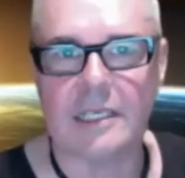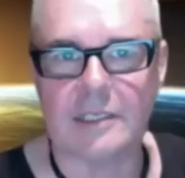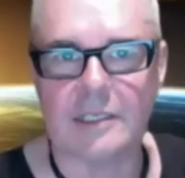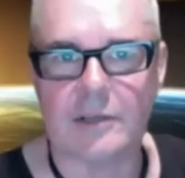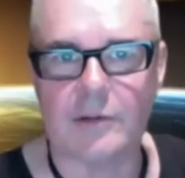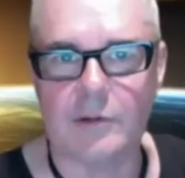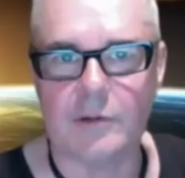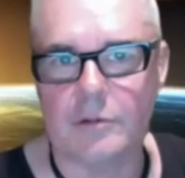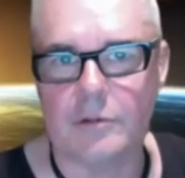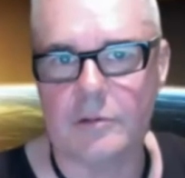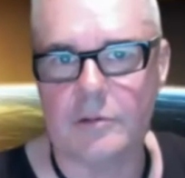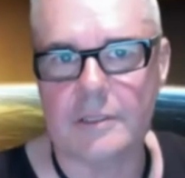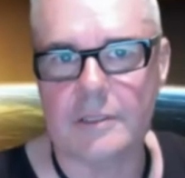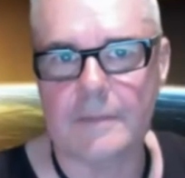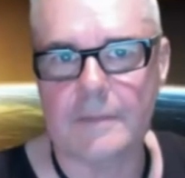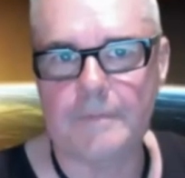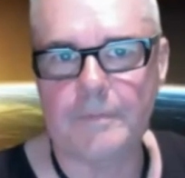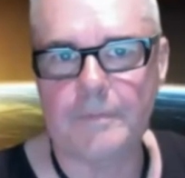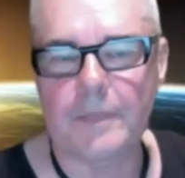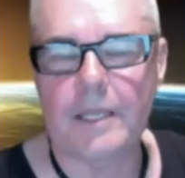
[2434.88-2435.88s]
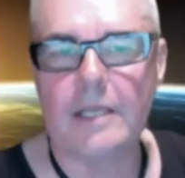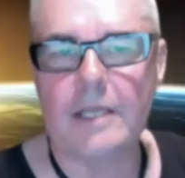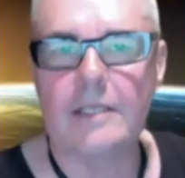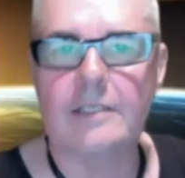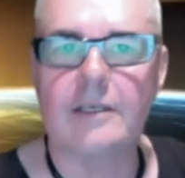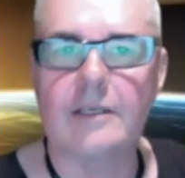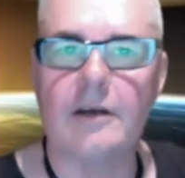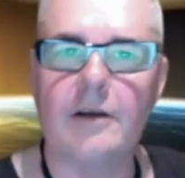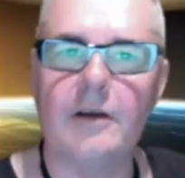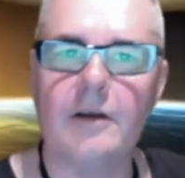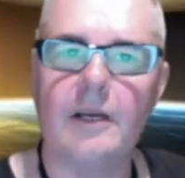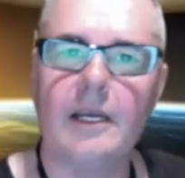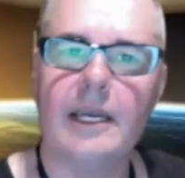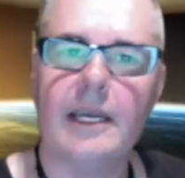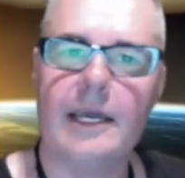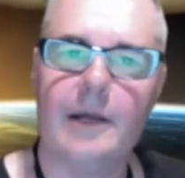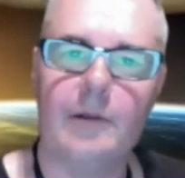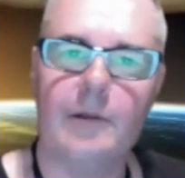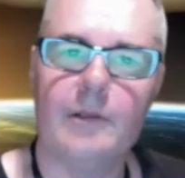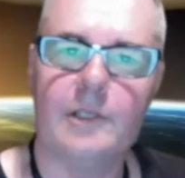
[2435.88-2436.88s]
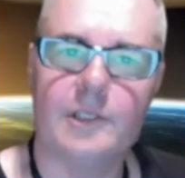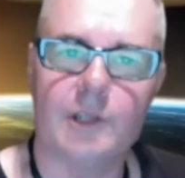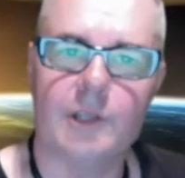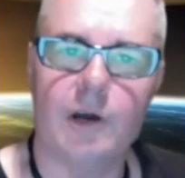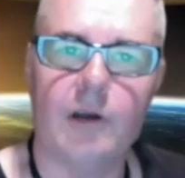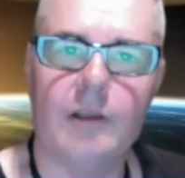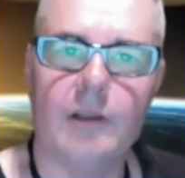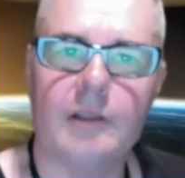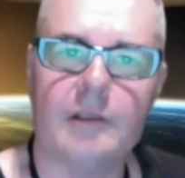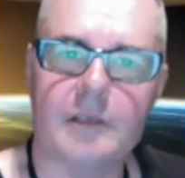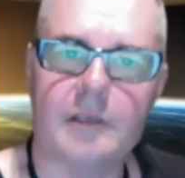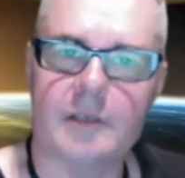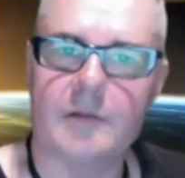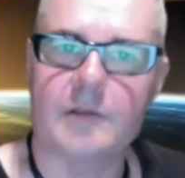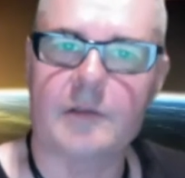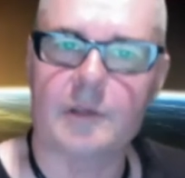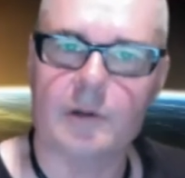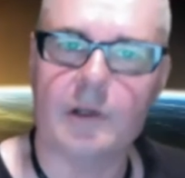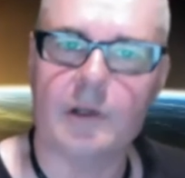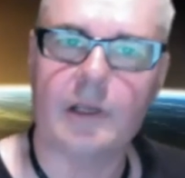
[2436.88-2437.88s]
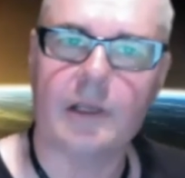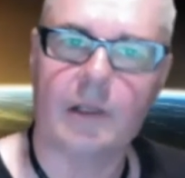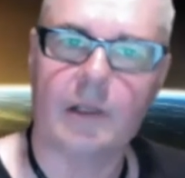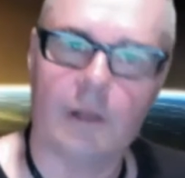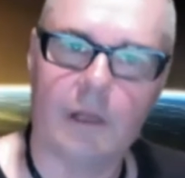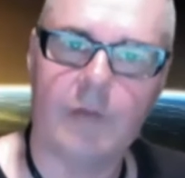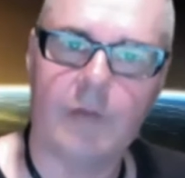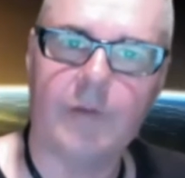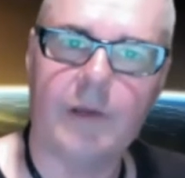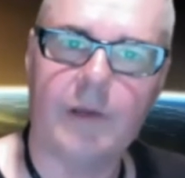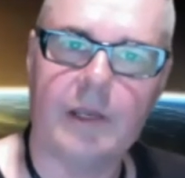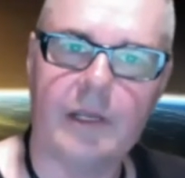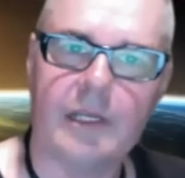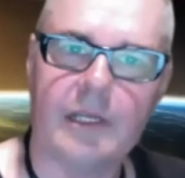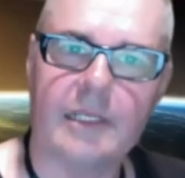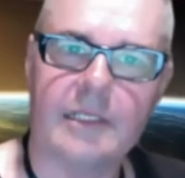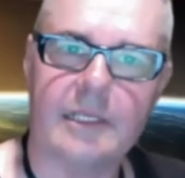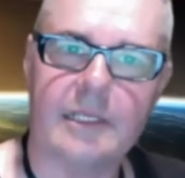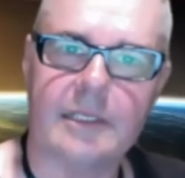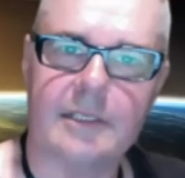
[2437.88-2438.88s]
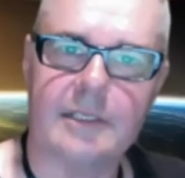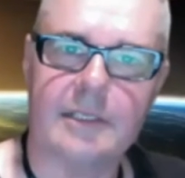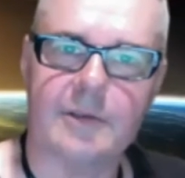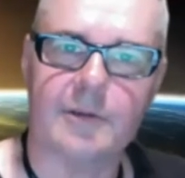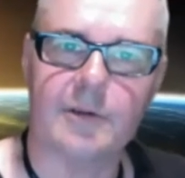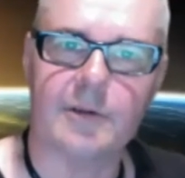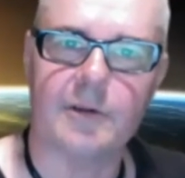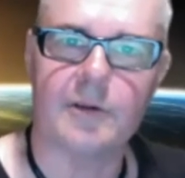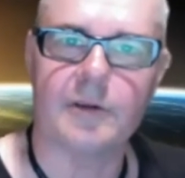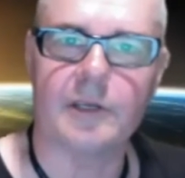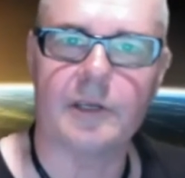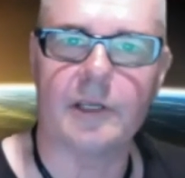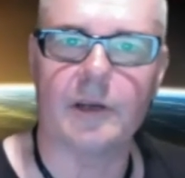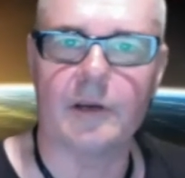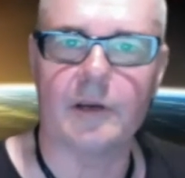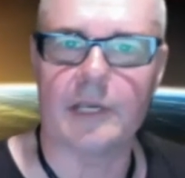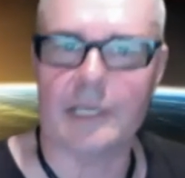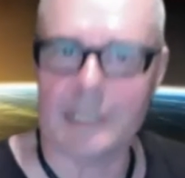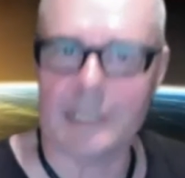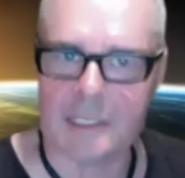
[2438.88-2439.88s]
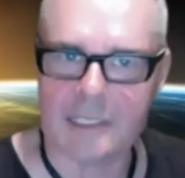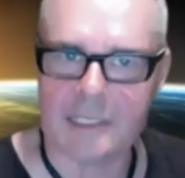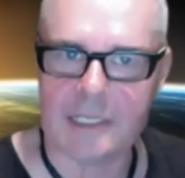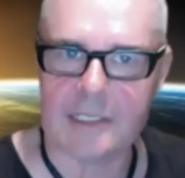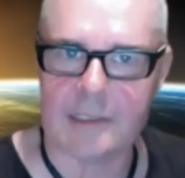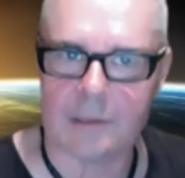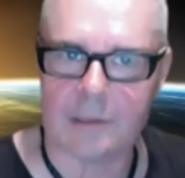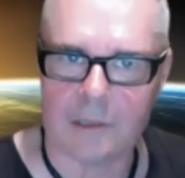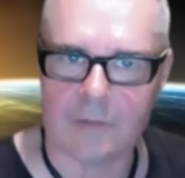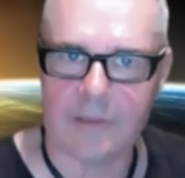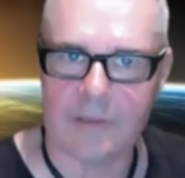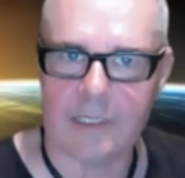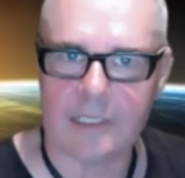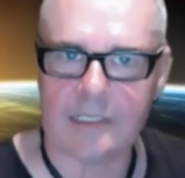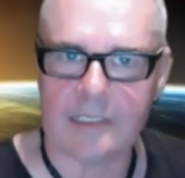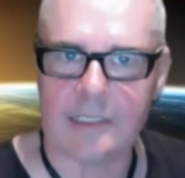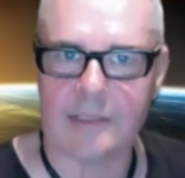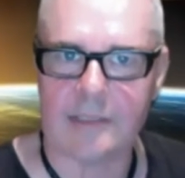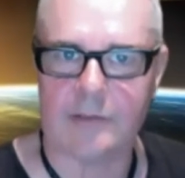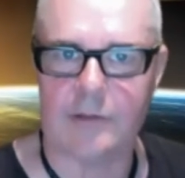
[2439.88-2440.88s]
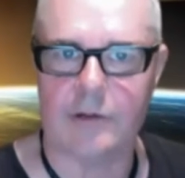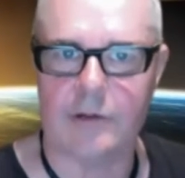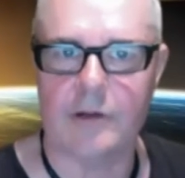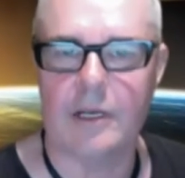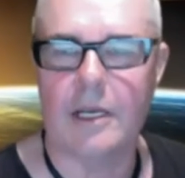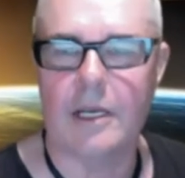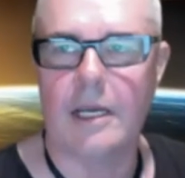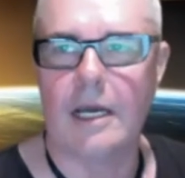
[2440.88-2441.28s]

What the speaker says: crews. So Elton John took a lot of INXS's crew. Kiss has a lot of INXS crew.